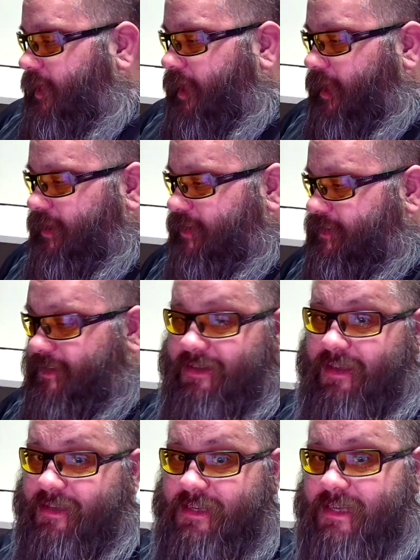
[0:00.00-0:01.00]
And
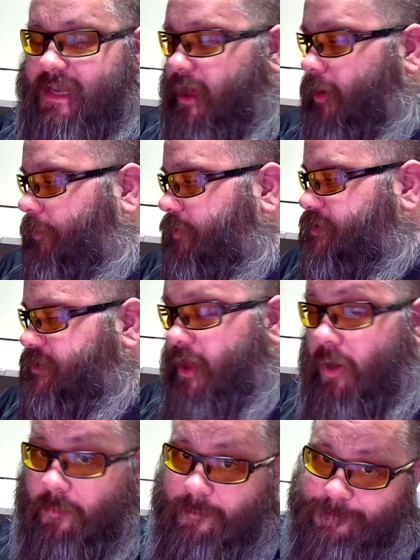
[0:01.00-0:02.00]
it didn't help.
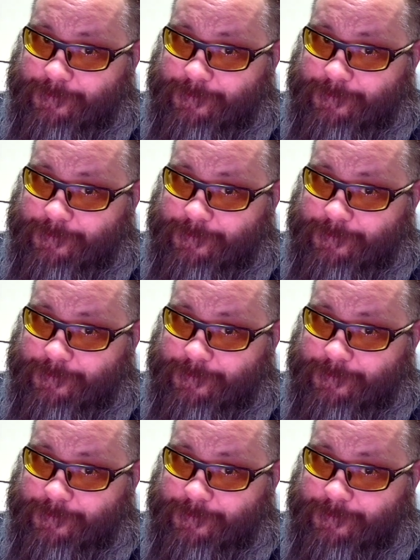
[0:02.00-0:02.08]
So